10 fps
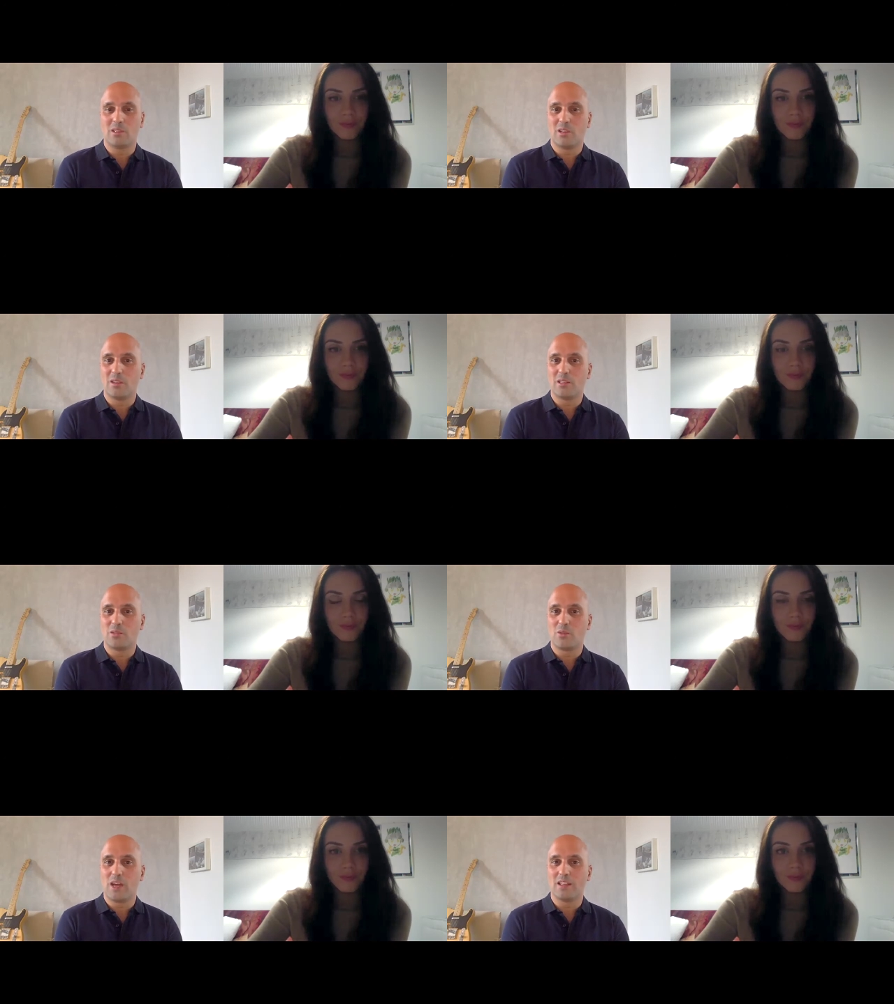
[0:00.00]
Speaker 1: of
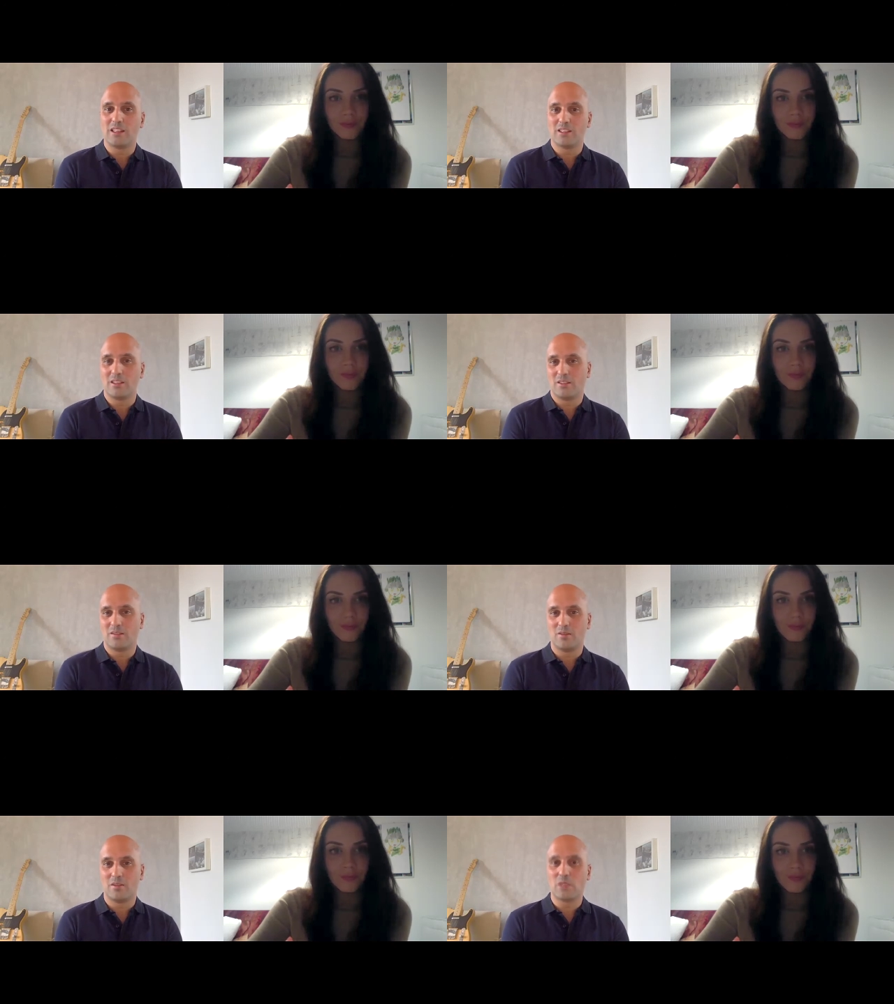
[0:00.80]
Intuendi. So
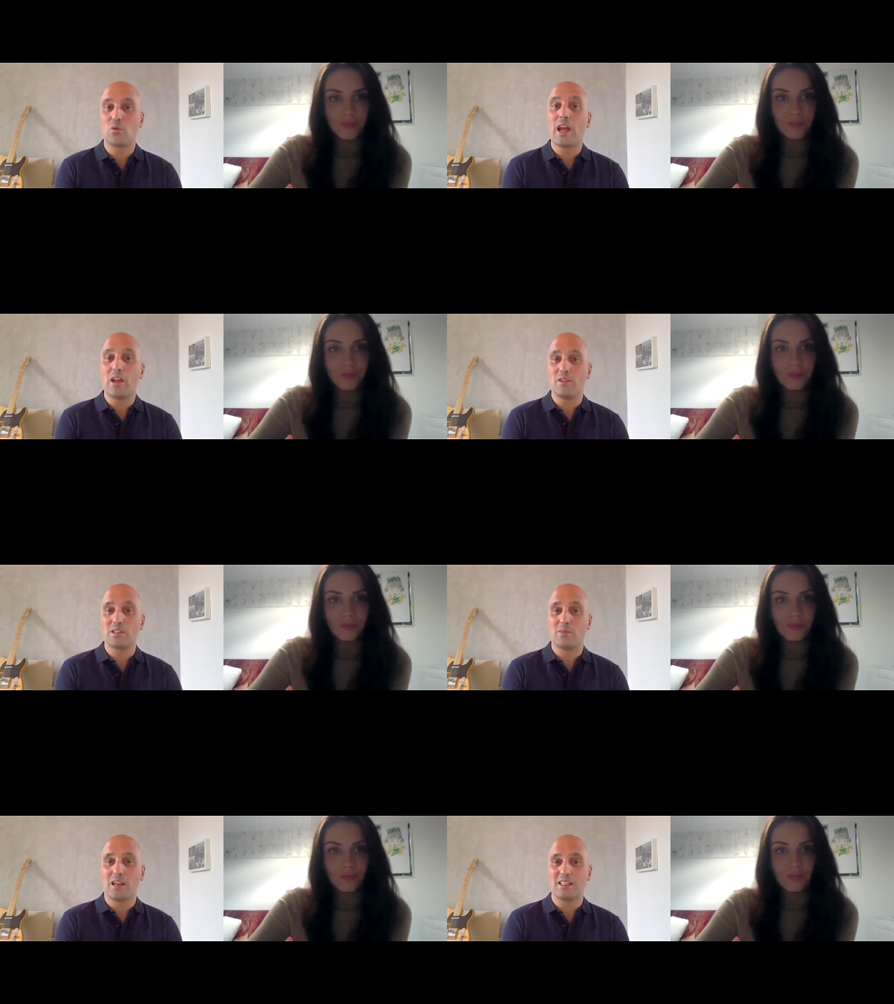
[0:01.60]
that's why I
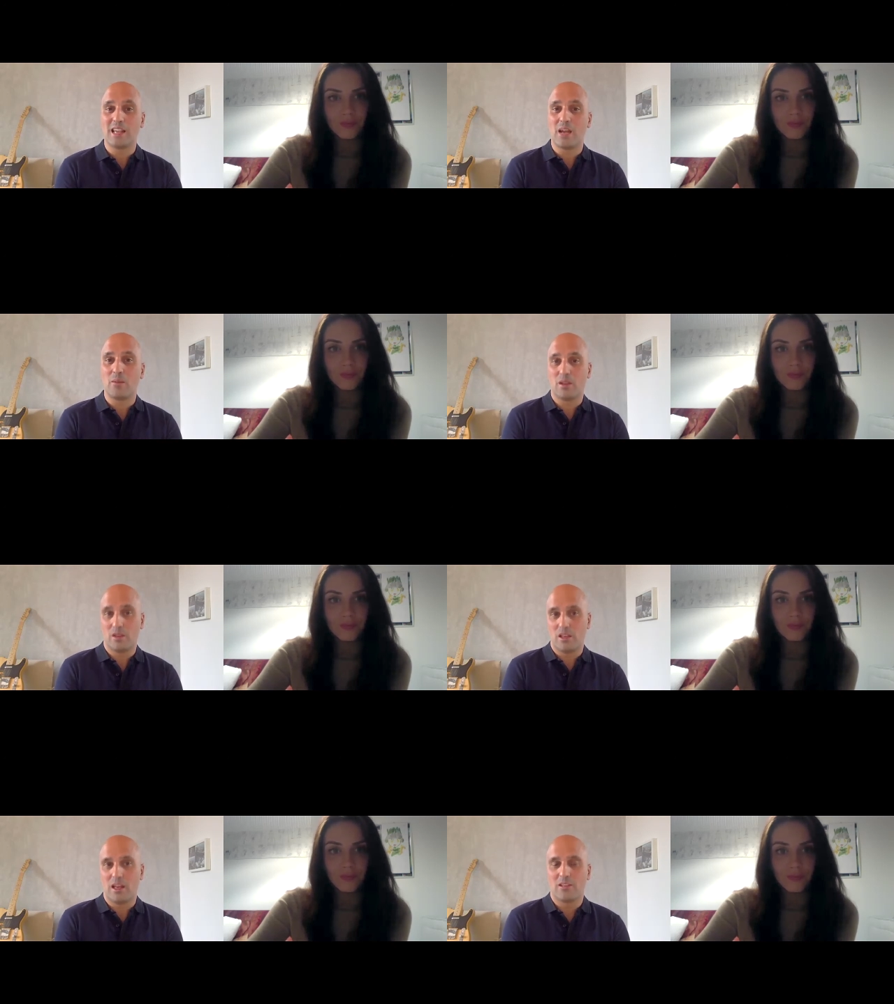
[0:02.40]
invest my time. And
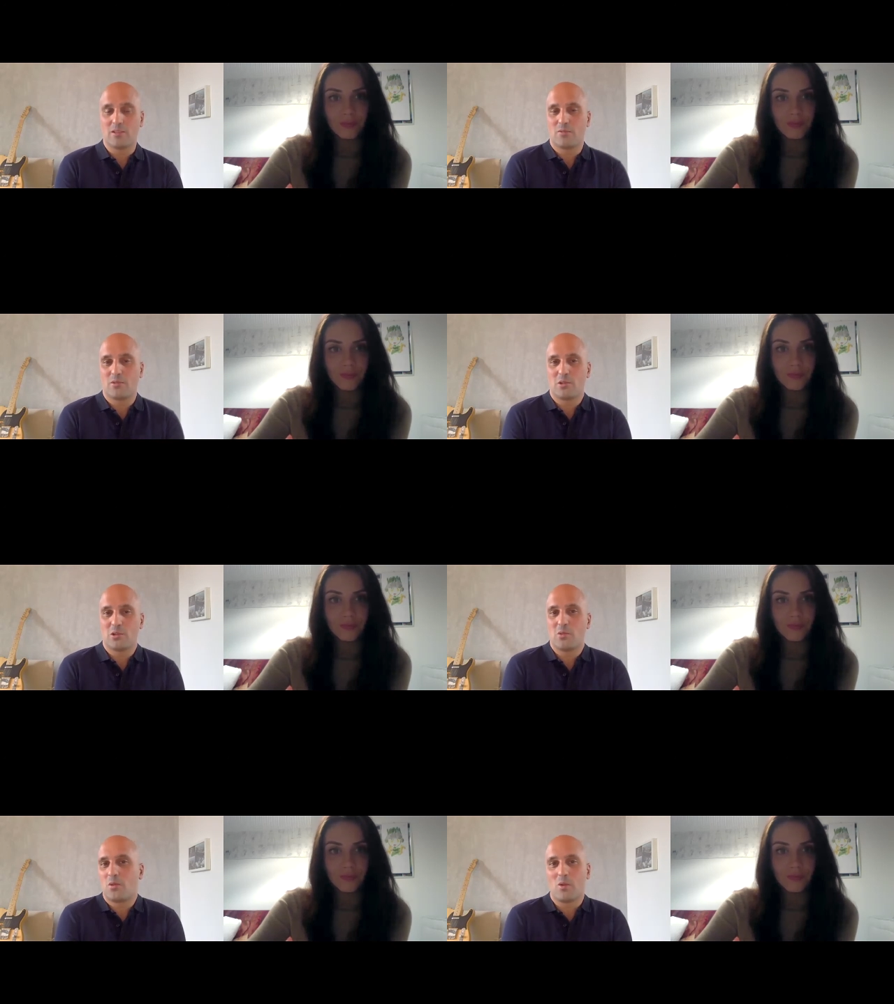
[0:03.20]
yes, for
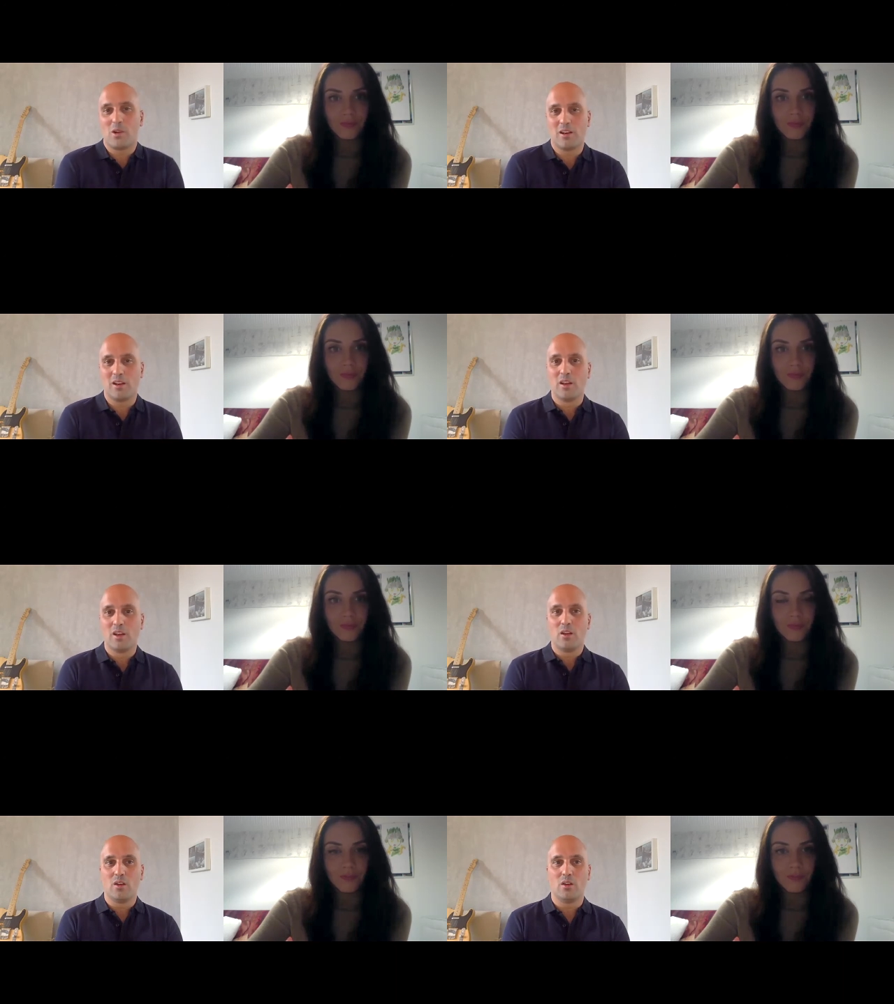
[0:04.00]
sure, we
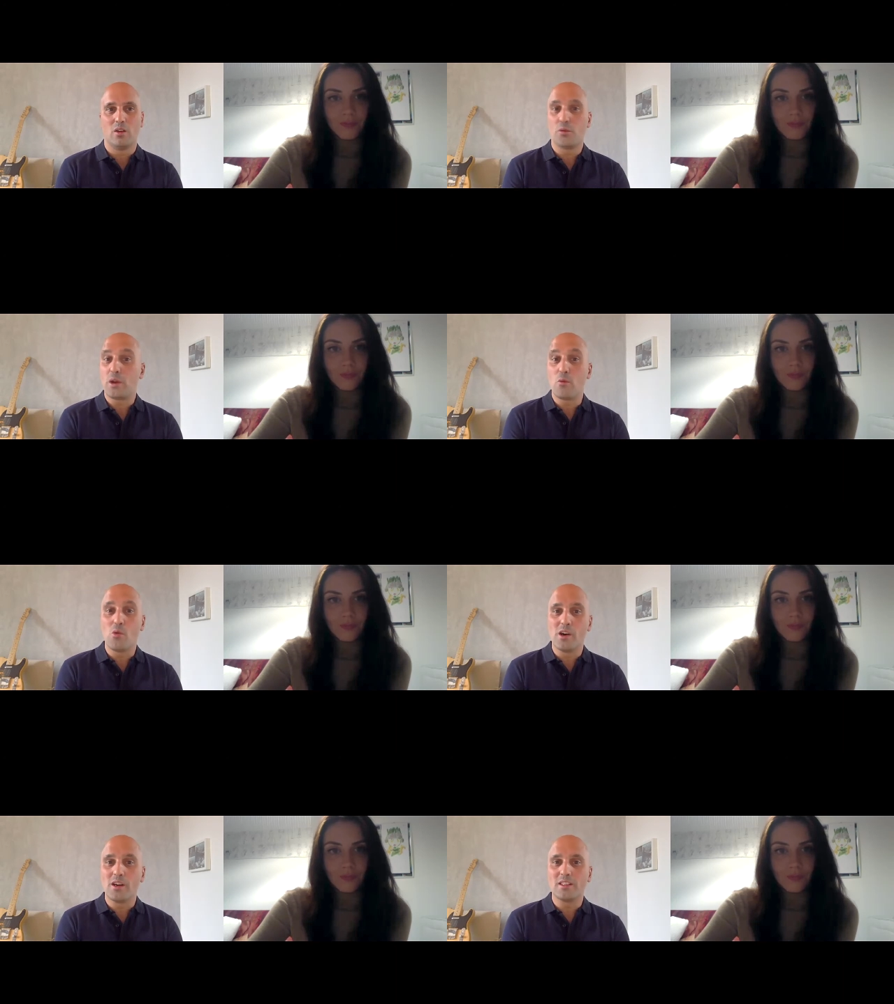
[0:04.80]
will uh,
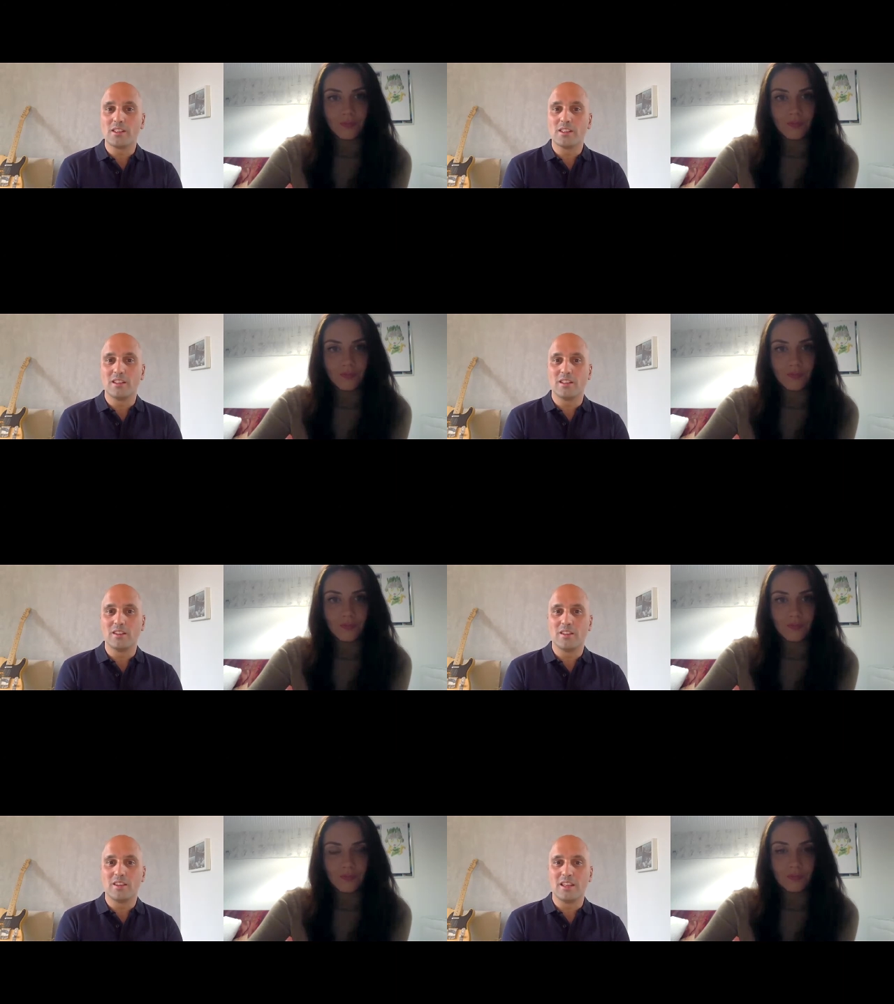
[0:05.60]
reward
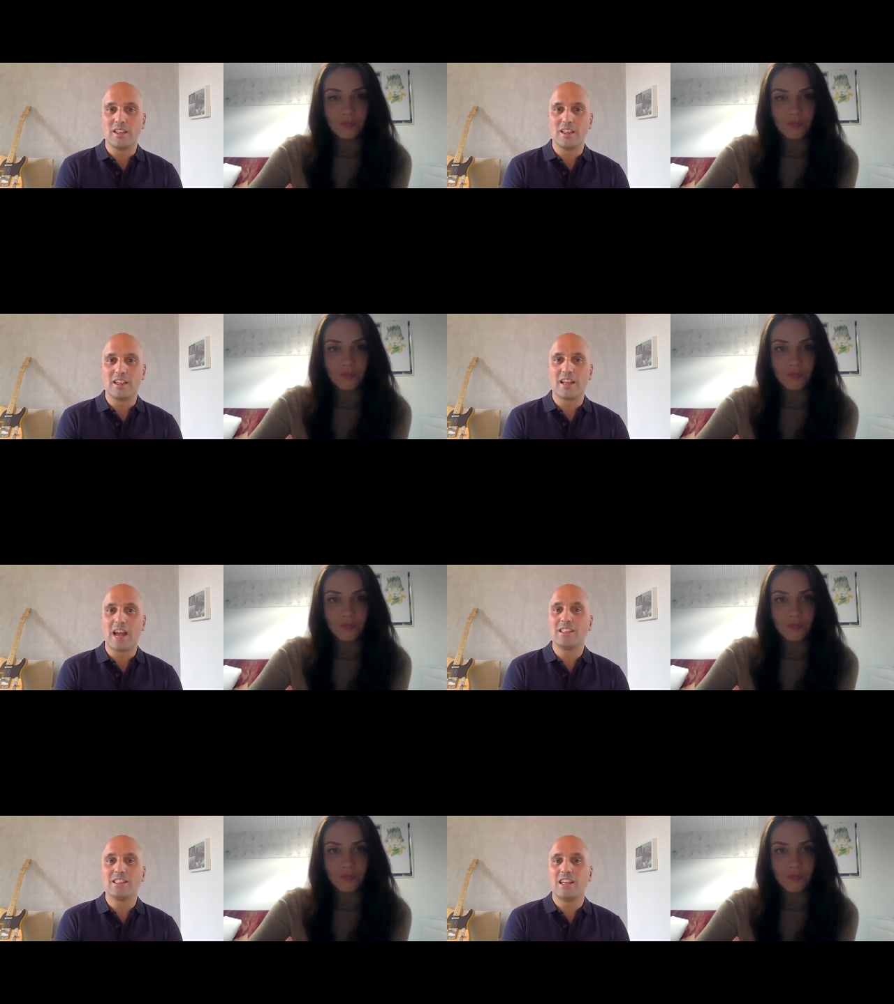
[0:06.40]
uh, the
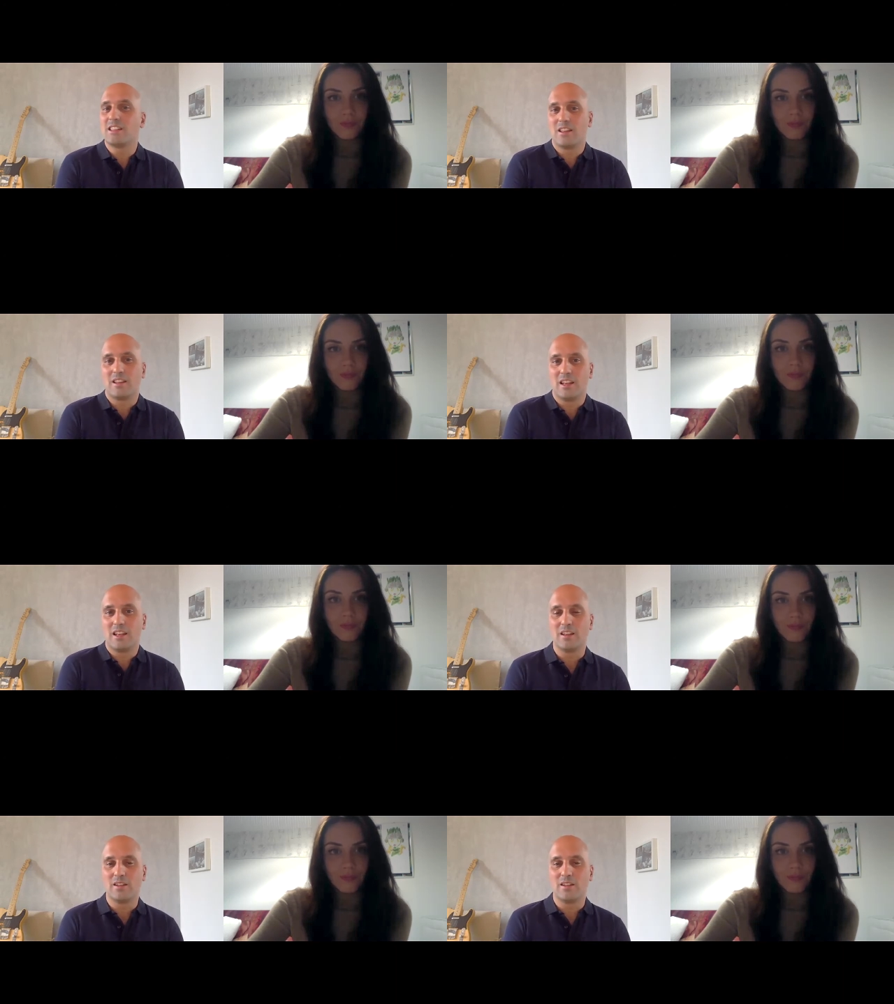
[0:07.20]
candidates and the,